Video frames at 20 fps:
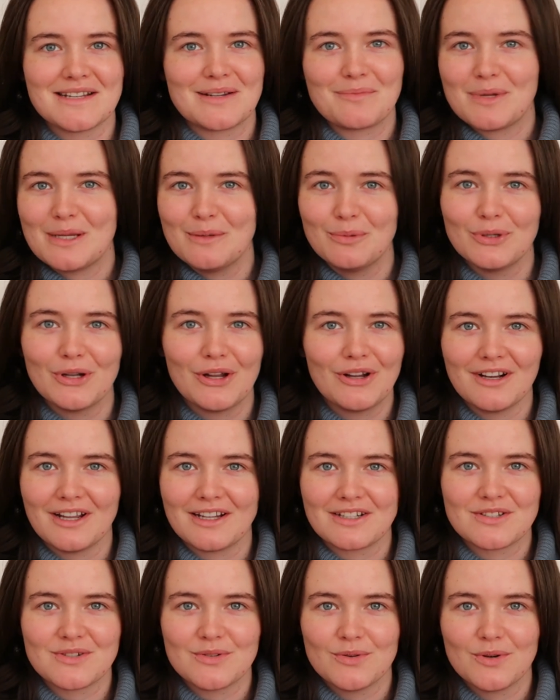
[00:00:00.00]
Like, people don't
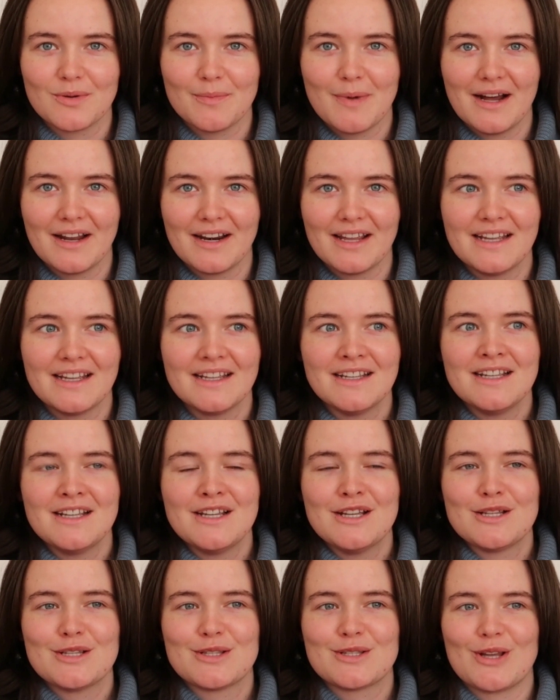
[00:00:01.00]
like to talk about it,
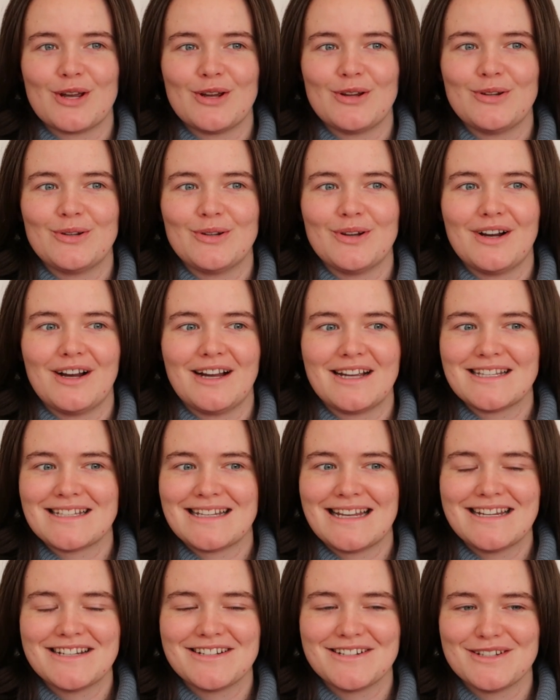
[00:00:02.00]
so
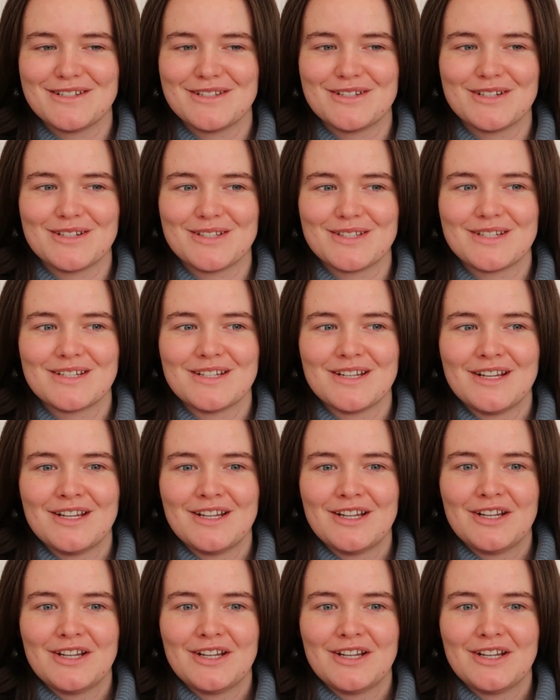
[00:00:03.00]
isolation is just